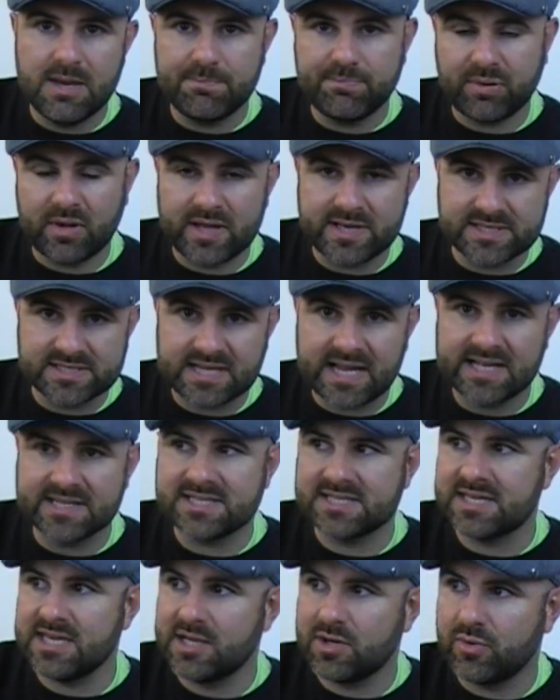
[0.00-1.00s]
Plays
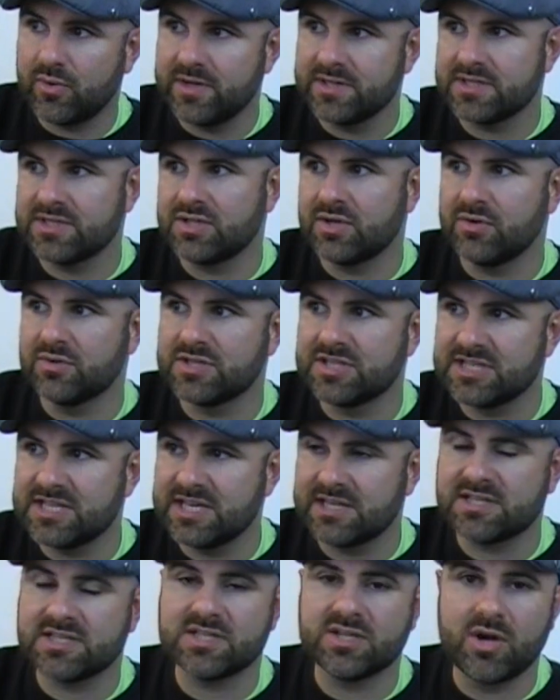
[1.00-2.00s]
that sequence, those
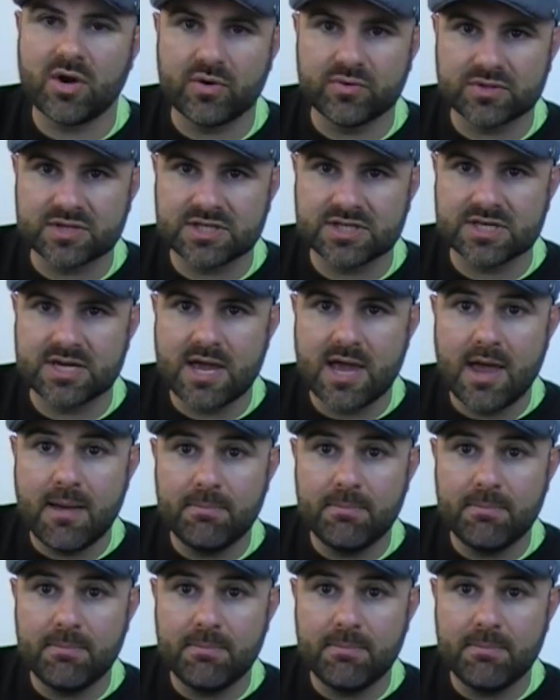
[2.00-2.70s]
6 notes,